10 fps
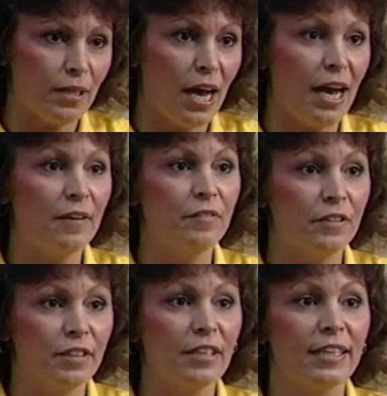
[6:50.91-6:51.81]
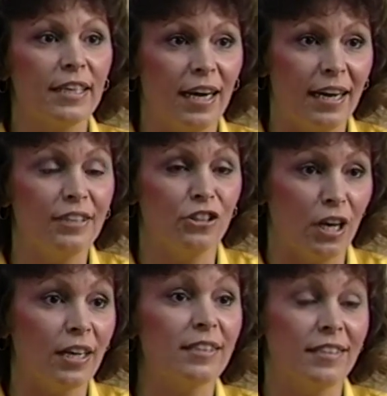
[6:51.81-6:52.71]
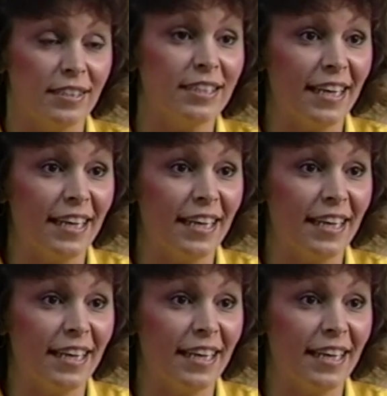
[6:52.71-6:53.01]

I physically guide John to sit